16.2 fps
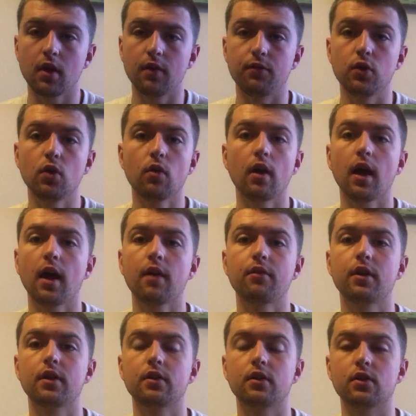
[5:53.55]
if you don't
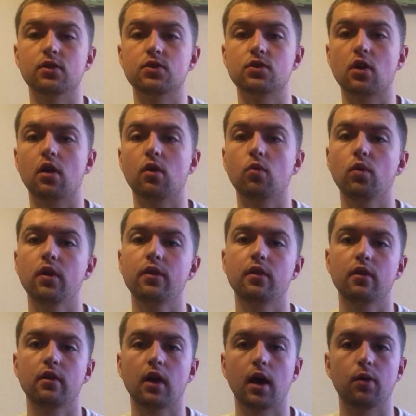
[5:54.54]
have anything to start
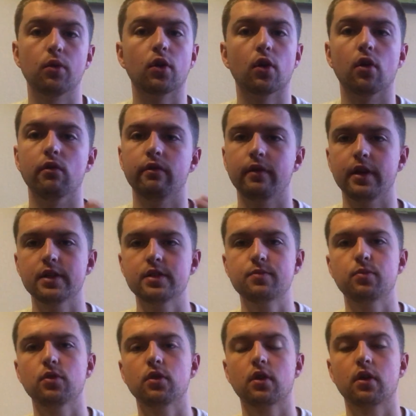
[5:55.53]
with, I would go
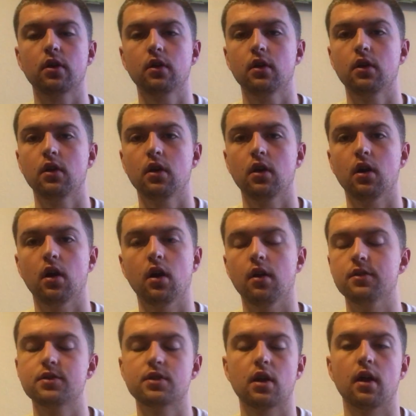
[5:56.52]

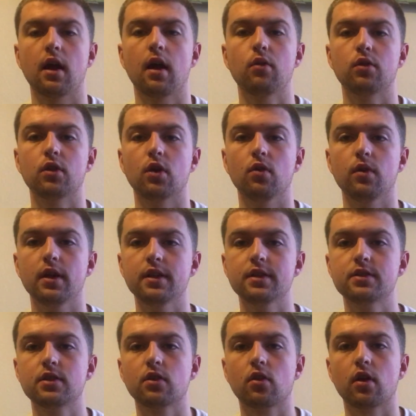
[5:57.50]
I would go
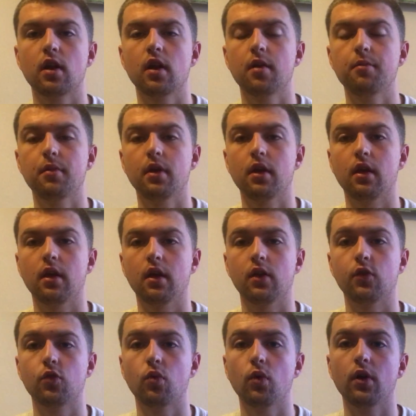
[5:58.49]
Instagram
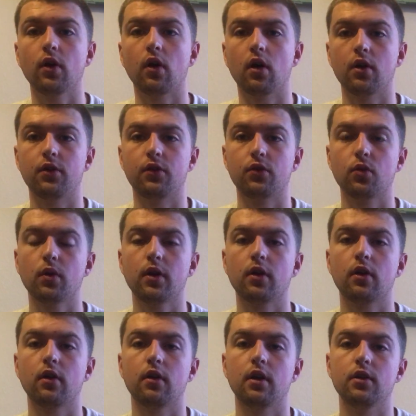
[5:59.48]
and on
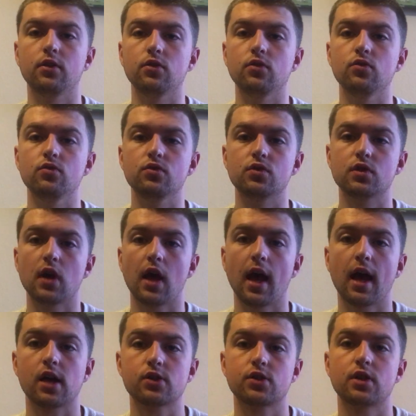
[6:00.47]
Twitter and use
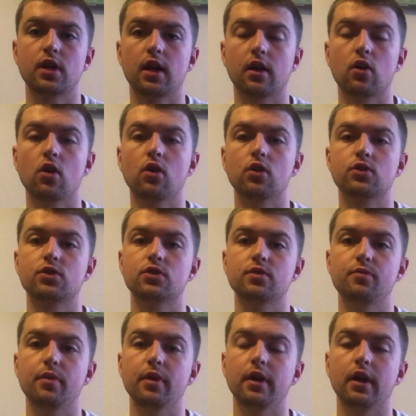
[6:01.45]
hashtag culture
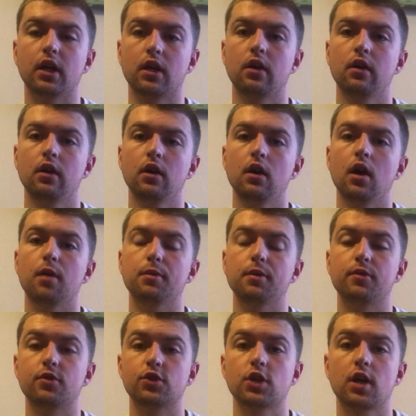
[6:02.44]
is big.
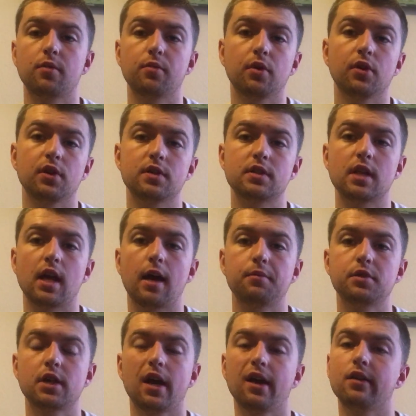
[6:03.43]
If you're trying to build a
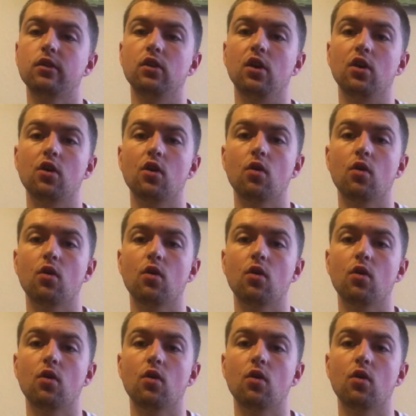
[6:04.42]
Snapchat, you could